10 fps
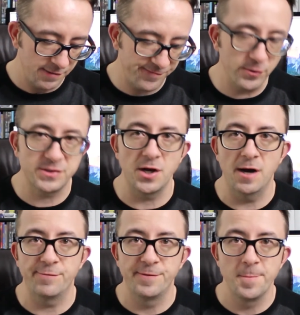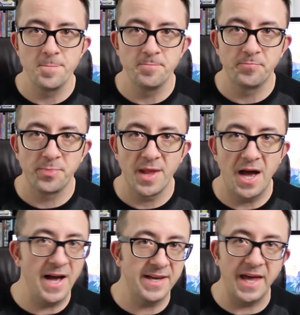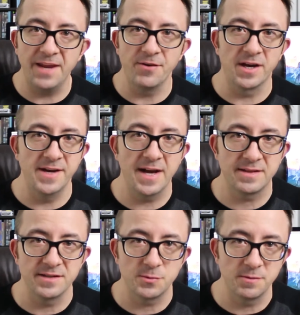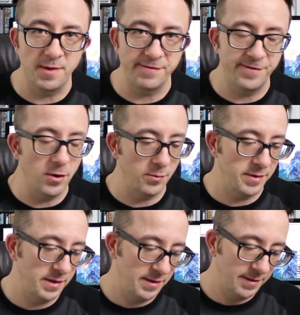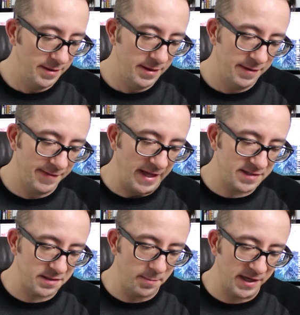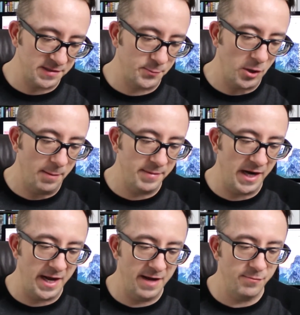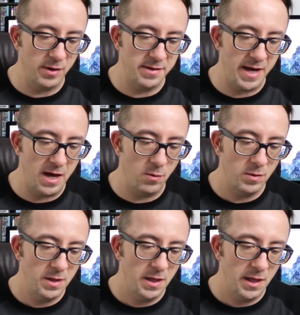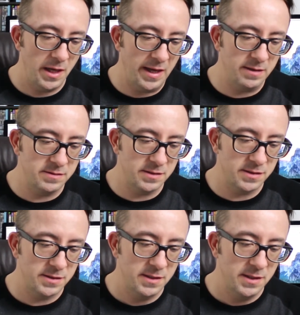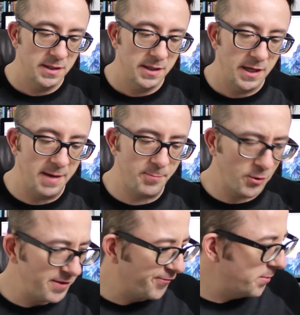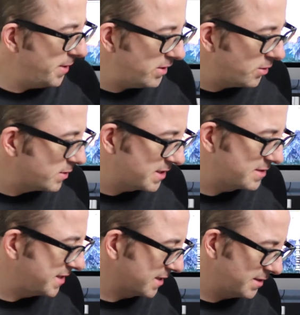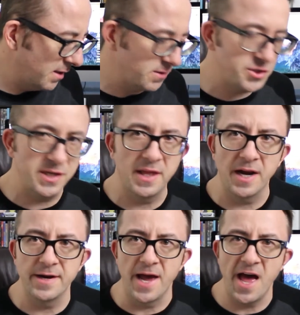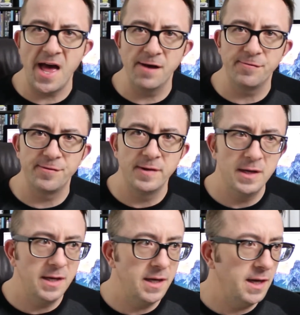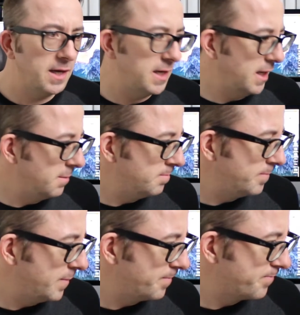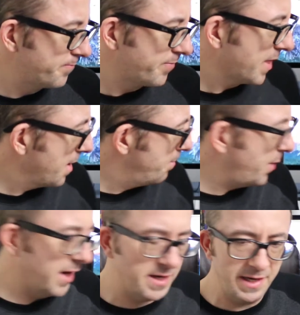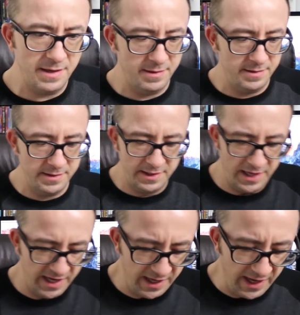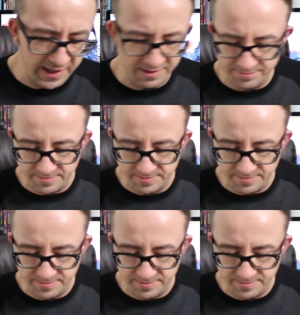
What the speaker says: First off, I can't even connect this with my phone. That's the biggest problem that I have right now, and I'm pretty familiar with the technology that I have, but I